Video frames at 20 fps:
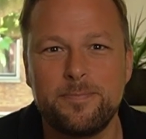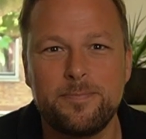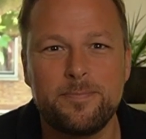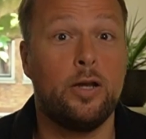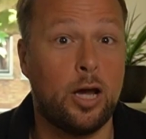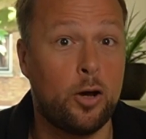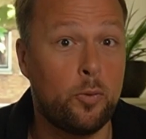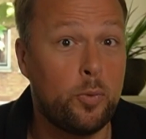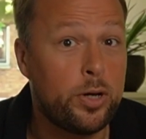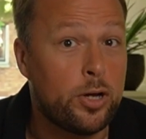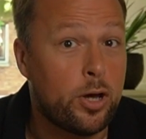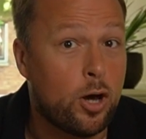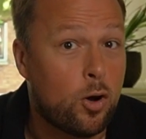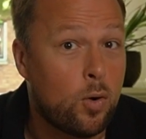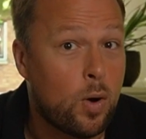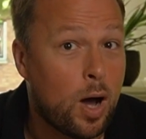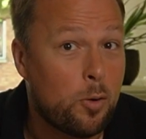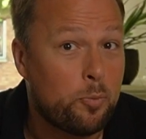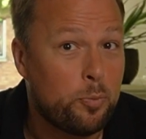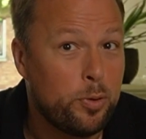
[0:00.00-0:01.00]
Now we know
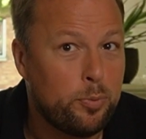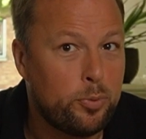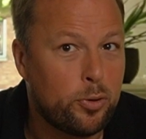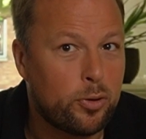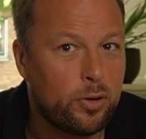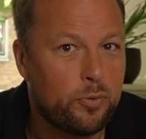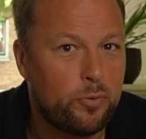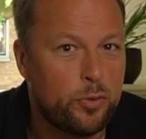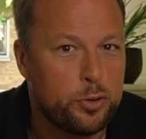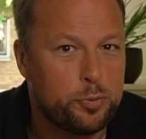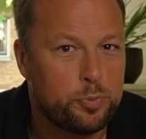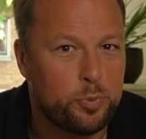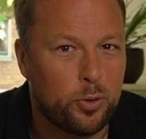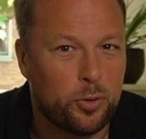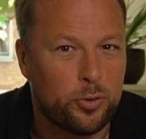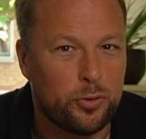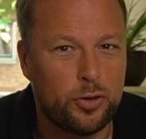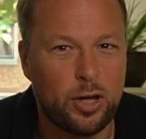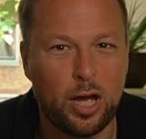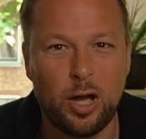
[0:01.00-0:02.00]
how people can respond,